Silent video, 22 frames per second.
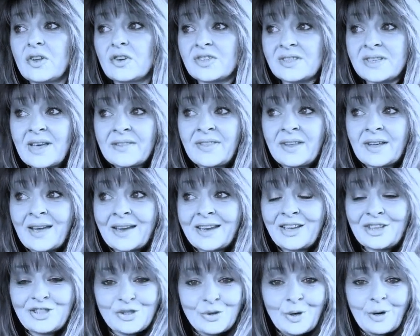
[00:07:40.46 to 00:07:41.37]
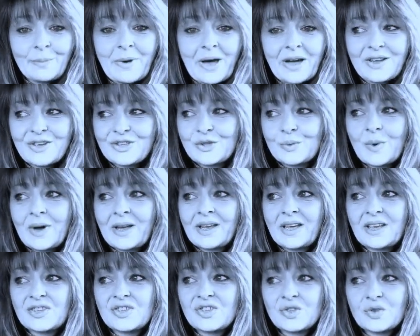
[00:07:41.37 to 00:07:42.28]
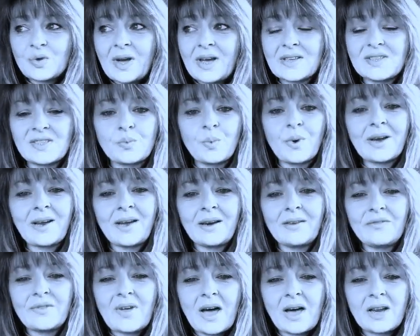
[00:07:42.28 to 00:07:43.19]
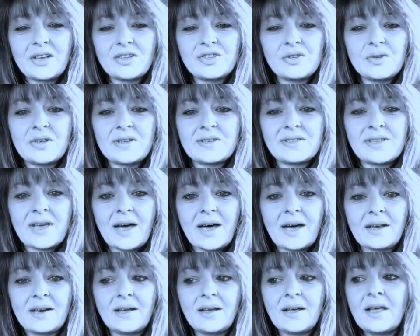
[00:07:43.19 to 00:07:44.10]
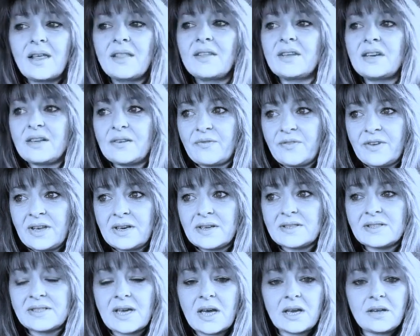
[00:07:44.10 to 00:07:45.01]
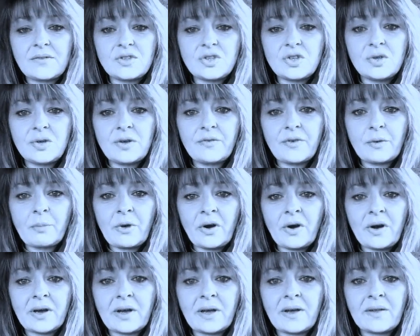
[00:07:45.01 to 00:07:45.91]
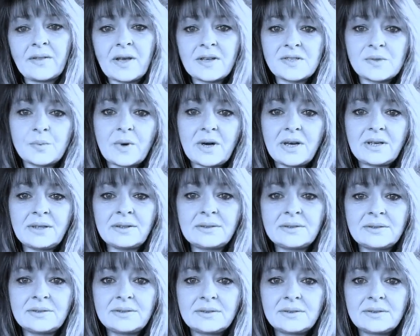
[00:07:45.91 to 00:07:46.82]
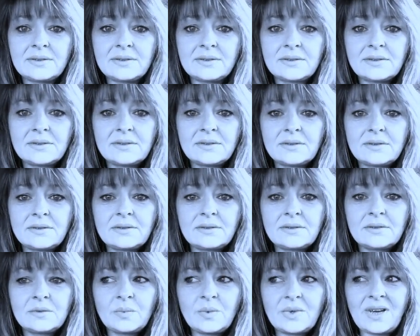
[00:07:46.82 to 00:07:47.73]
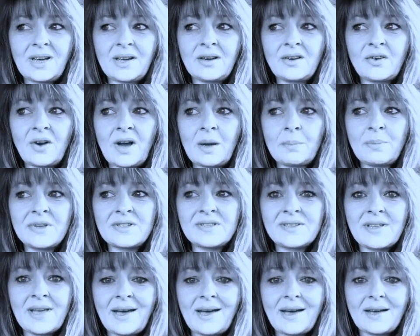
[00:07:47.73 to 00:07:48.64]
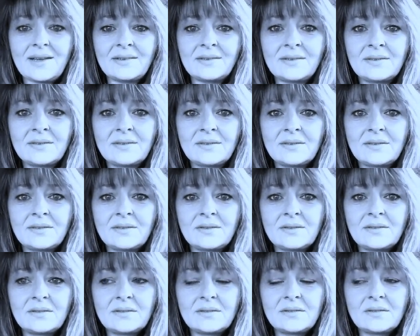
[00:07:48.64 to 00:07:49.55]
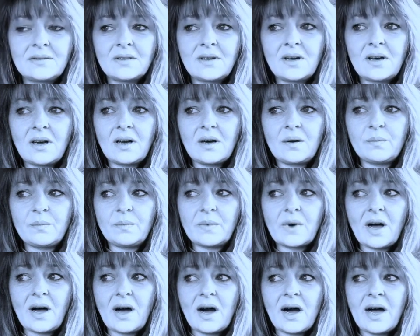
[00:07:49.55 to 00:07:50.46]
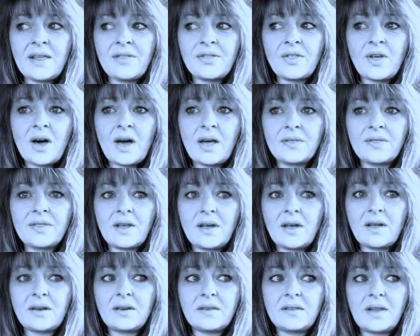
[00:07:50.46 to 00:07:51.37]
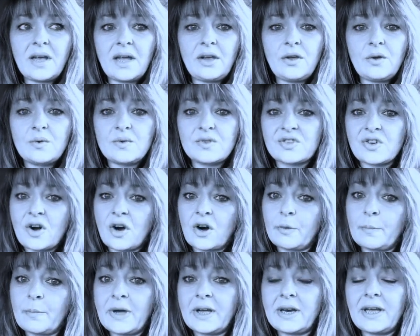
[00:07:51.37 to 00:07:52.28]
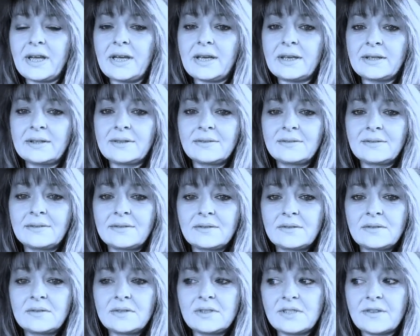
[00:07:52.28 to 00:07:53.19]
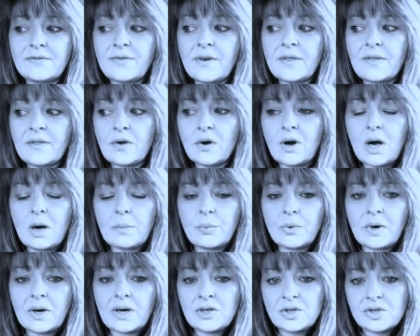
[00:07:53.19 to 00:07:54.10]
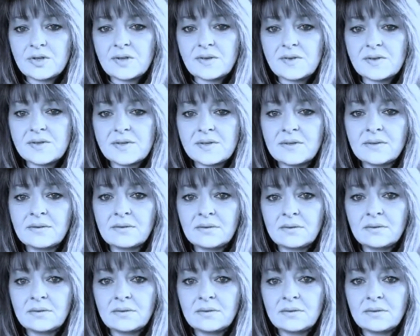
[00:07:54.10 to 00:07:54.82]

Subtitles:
There's nothing I can do about it, so why get stressed? What kind of attitude is that? The defeatist attitude of America, that's what. What kind of crap is that? I thought that they used our money to fund their operations.